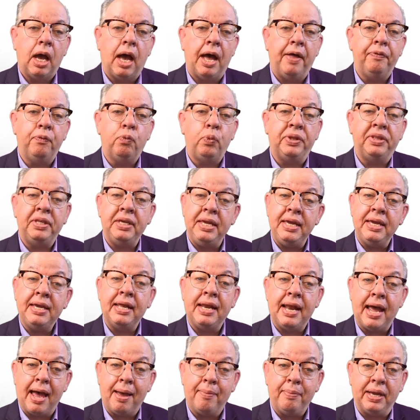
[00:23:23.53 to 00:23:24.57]
with the
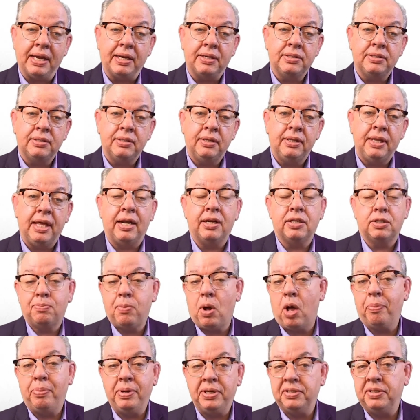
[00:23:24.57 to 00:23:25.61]
economics that a
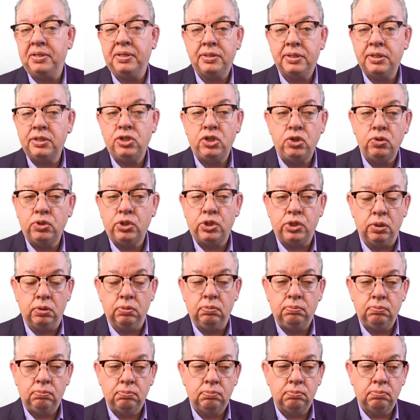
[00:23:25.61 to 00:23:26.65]
small business is used to?
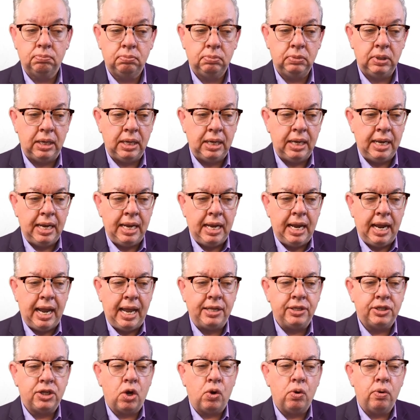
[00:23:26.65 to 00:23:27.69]
And
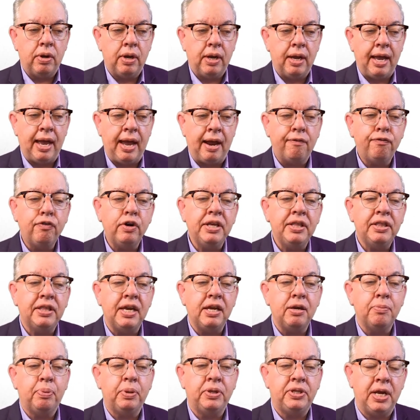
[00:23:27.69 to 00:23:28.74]
so
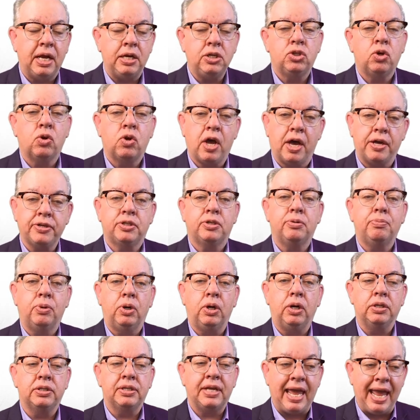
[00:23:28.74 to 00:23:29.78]
everything potential
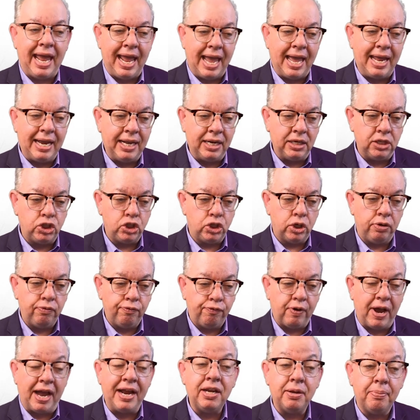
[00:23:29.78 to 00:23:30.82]
customers can and should
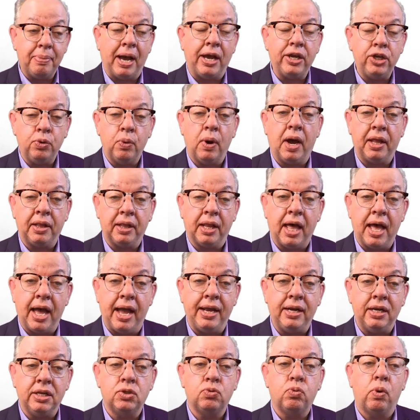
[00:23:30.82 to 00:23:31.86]
find about you online
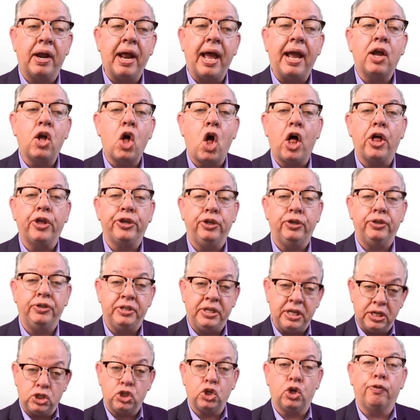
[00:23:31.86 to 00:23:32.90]
is what I call your
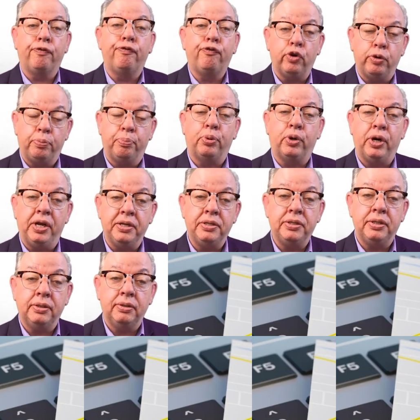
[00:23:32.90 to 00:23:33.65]
digital footprint.